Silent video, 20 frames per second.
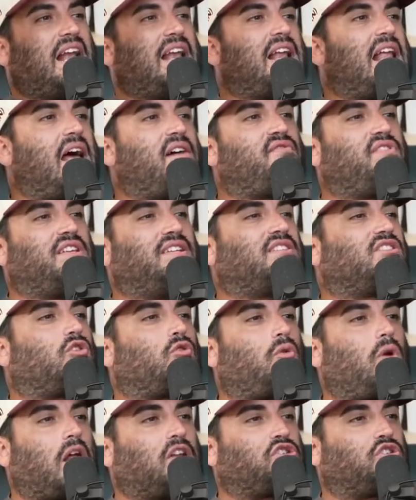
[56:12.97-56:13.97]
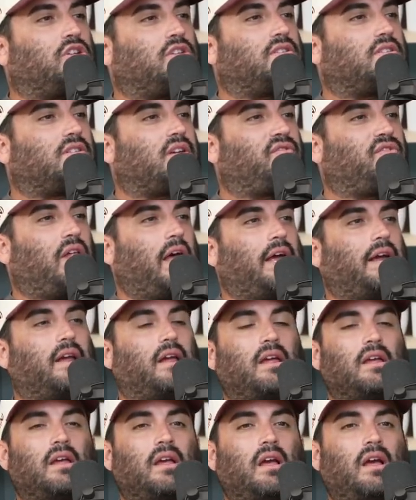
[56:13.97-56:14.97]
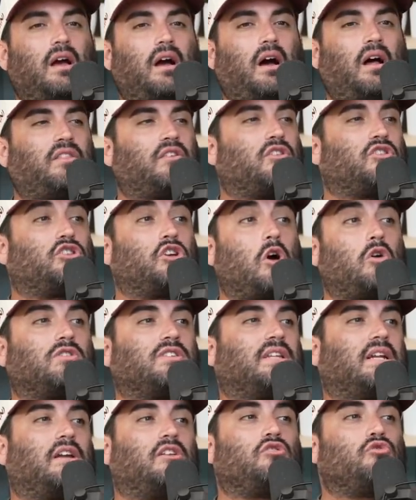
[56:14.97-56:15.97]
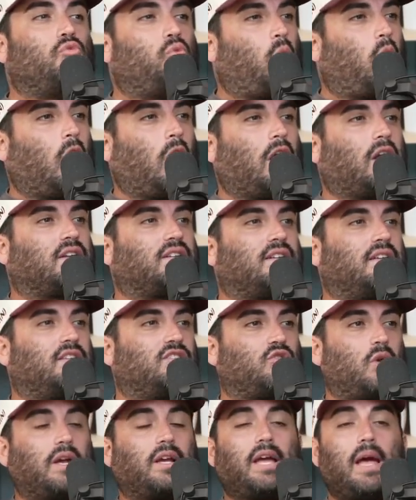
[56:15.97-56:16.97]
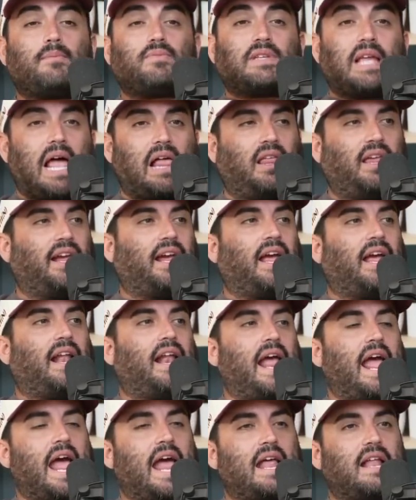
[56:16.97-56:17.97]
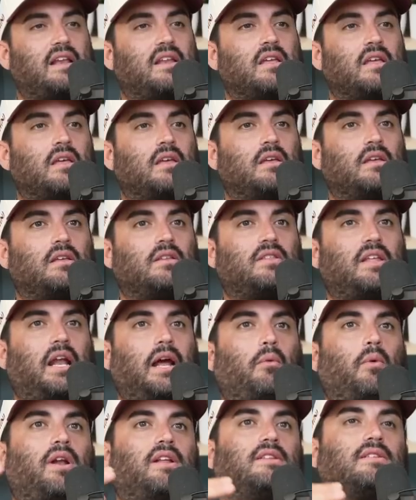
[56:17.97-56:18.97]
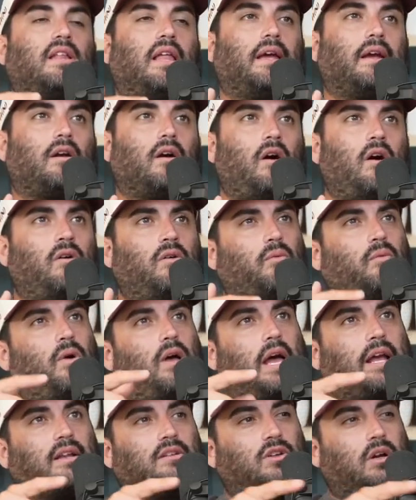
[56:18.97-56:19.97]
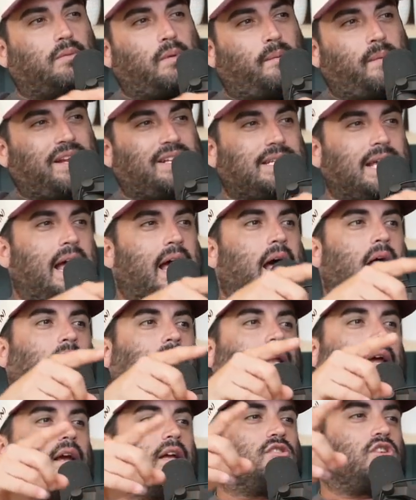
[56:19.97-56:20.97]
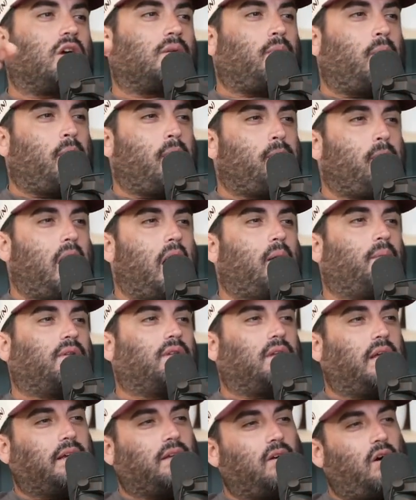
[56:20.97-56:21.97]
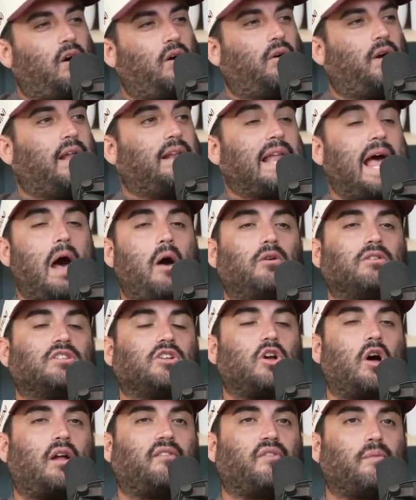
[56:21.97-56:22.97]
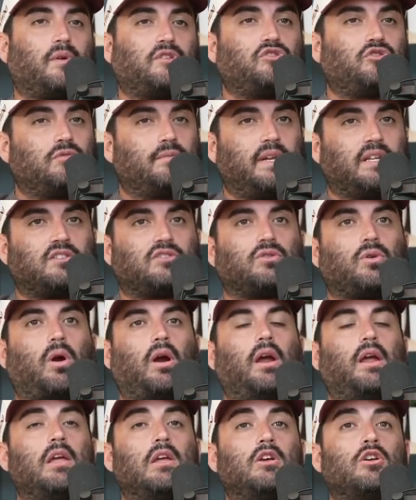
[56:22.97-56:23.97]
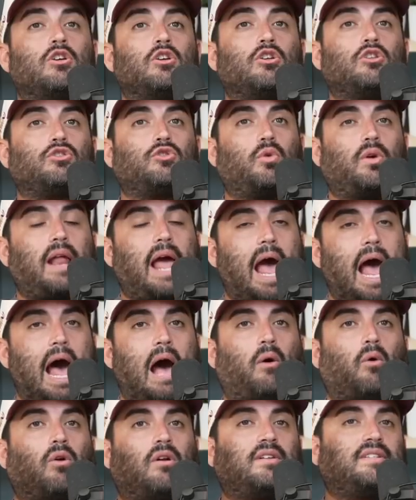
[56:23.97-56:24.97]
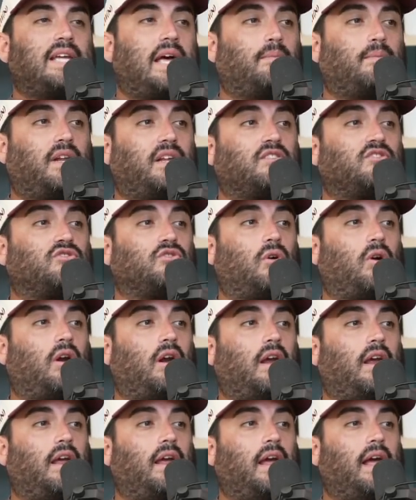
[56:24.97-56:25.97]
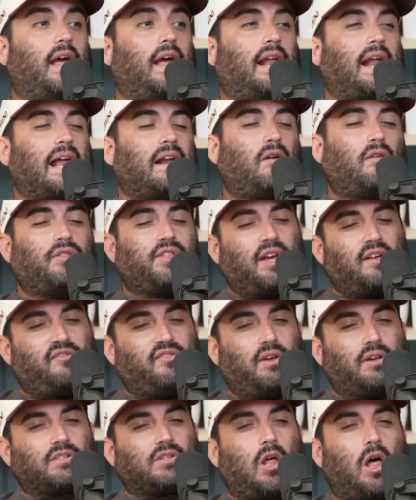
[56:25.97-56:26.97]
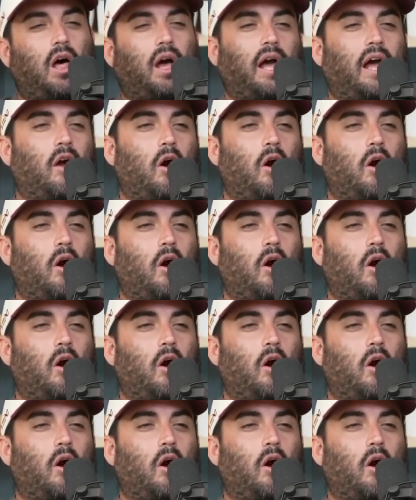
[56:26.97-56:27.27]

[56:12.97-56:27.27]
I didn't have these crutches of like other jokes that I knew worked. So I kept telling it. And then I went into like, oh, I could talk about my dad and I could talk about my mom. And like, oh, and now it's gone from a 2-minute story to an hour and 10-minute story. And I don't think it feels long.